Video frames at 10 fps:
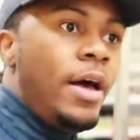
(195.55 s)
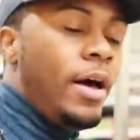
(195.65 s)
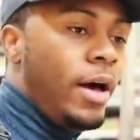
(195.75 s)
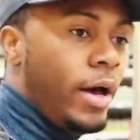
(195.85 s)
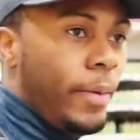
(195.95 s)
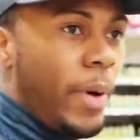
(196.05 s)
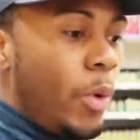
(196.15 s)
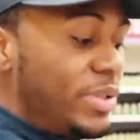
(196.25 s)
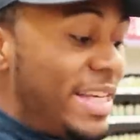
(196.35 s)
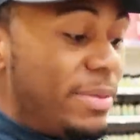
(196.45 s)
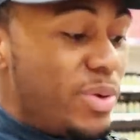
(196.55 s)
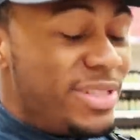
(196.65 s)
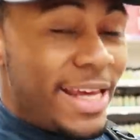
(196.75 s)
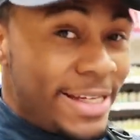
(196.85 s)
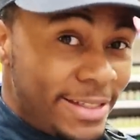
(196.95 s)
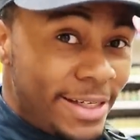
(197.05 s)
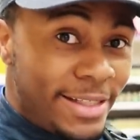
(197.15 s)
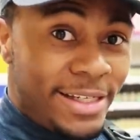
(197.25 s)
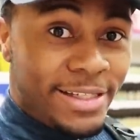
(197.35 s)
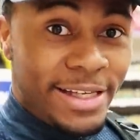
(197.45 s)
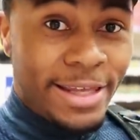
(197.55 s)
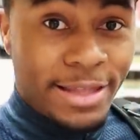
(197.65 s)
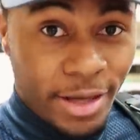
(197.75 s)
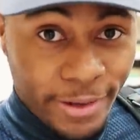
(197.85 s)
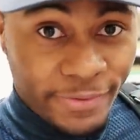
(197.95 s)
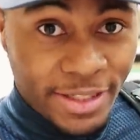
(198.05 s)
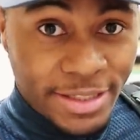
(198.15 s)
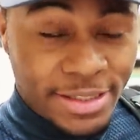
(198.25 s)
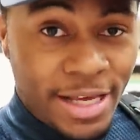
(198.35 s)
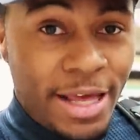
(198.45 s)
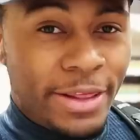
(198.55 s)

I would say the most tastiest is the thigh fillets.